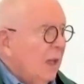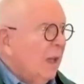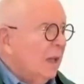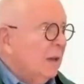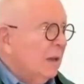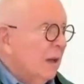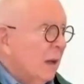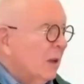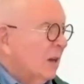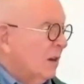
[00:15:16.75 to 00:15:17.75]
And
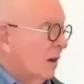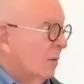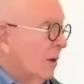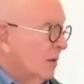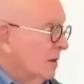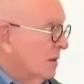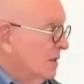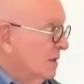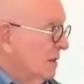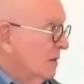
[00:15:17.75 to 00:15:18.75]
I'm going to talk about
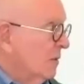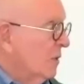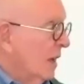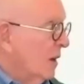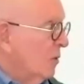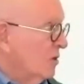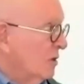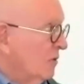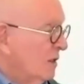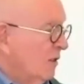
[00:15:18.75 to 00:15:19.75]
this
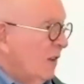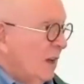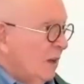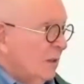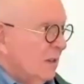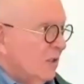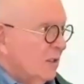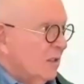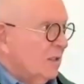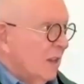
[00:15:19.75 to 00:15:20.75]
language of defiled in
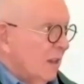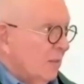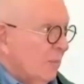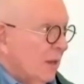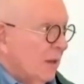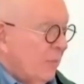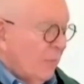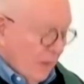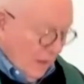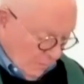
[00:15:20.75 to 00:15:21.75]
just a second.
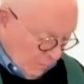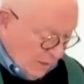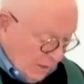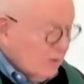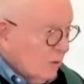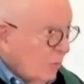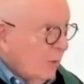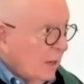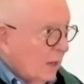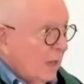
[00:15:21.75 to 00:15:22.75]
But
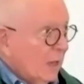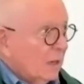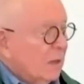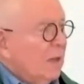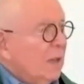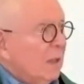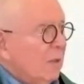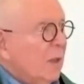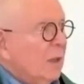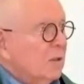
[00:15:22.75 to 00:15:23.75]
again,
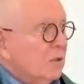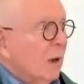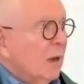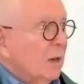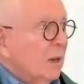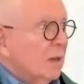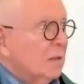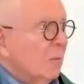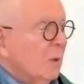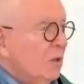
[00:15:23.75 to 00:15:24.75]
the thing is to
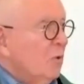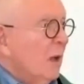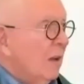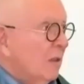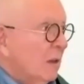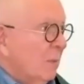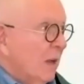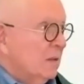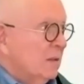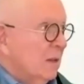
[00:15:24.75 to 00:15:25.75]
recognize that we do have the
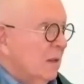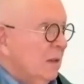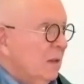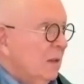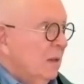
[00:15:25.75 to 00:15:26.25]
capacity